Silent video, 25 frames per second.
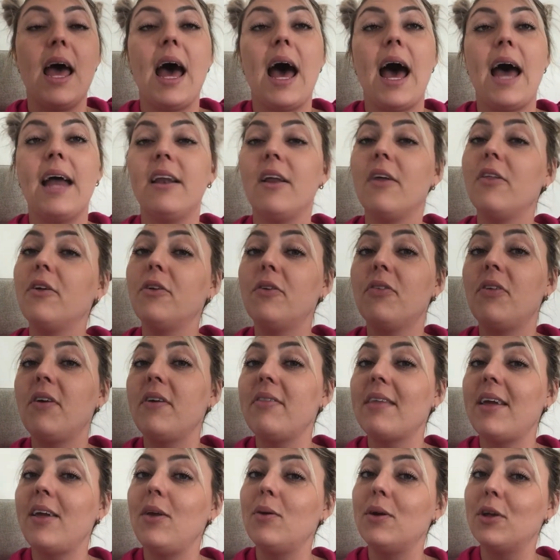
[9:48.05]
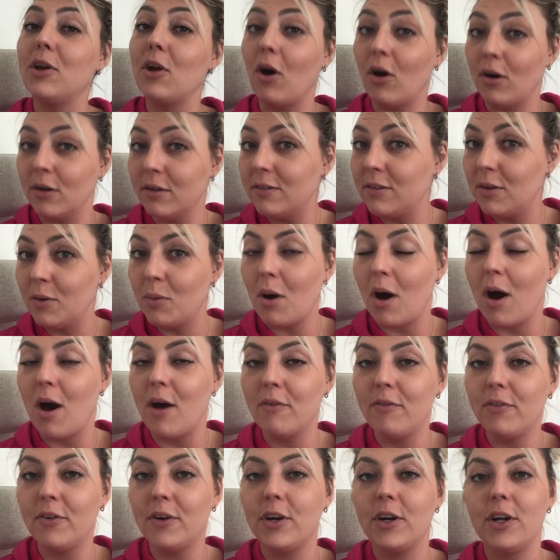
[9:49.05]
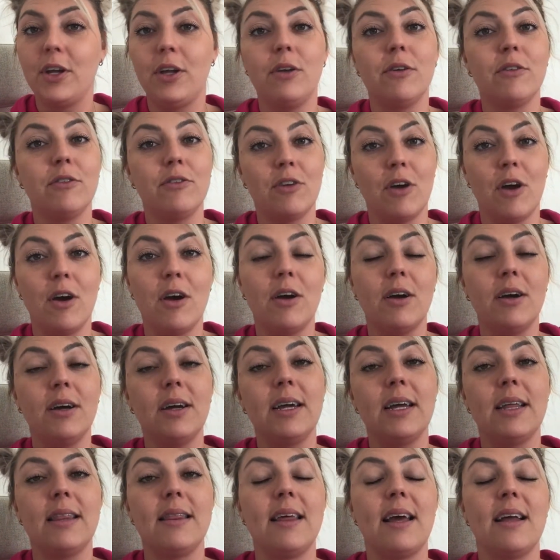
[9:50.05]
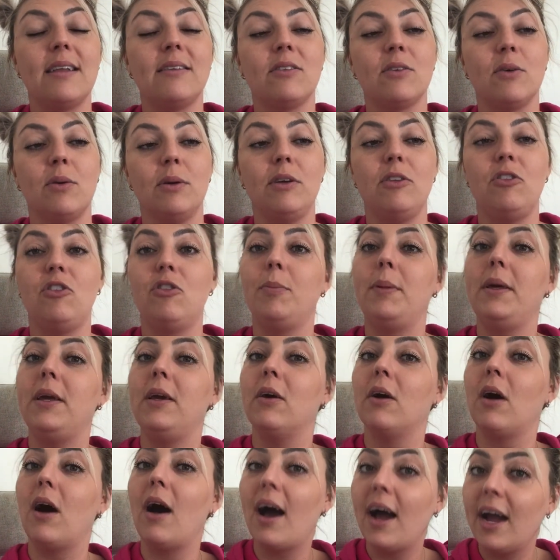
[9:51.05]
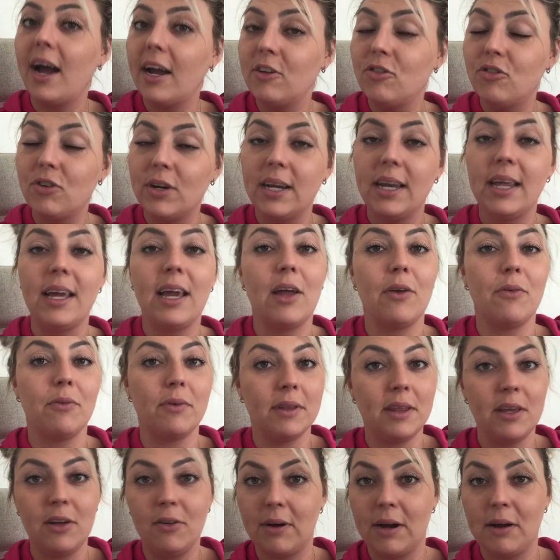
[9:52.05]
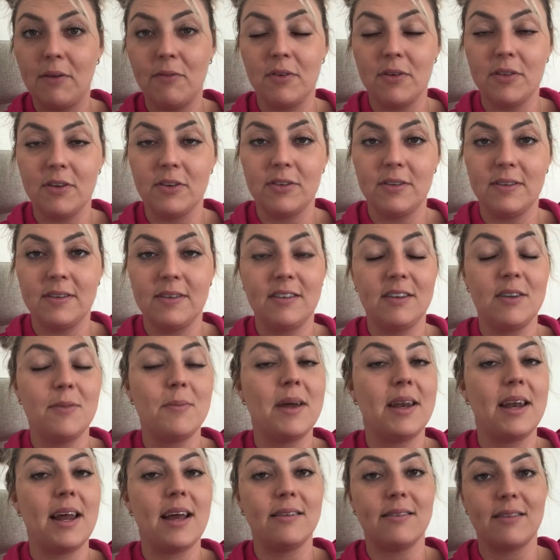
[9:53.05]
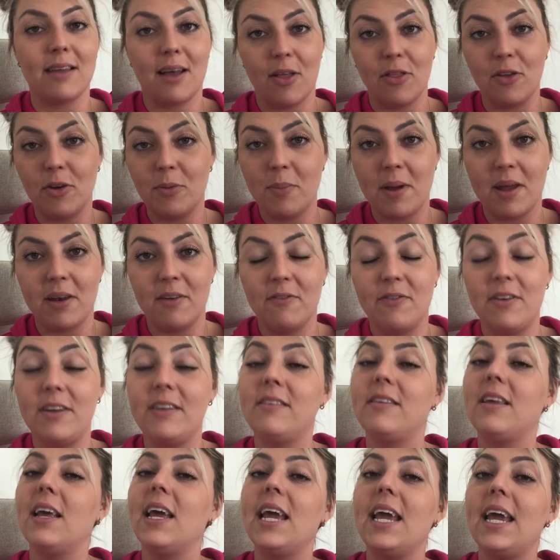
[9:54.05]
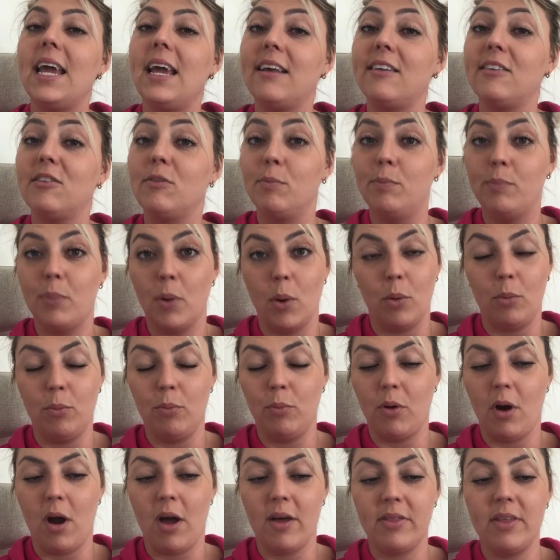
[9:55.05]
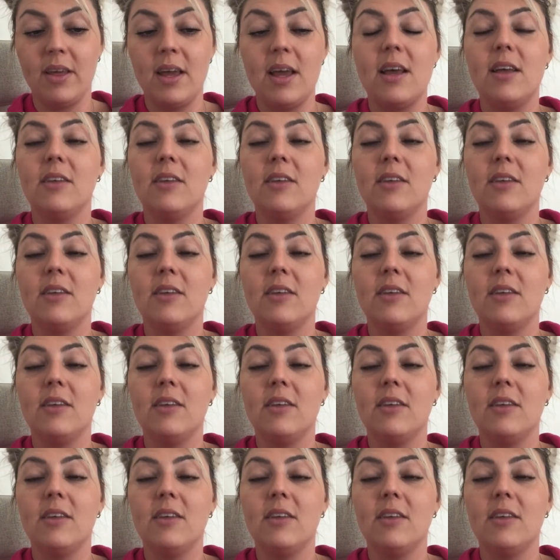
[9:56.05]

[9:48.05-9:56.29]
Another thing that you can also offer your dog that's going to be hydrating and really great for their system and has other benefits is bone broth.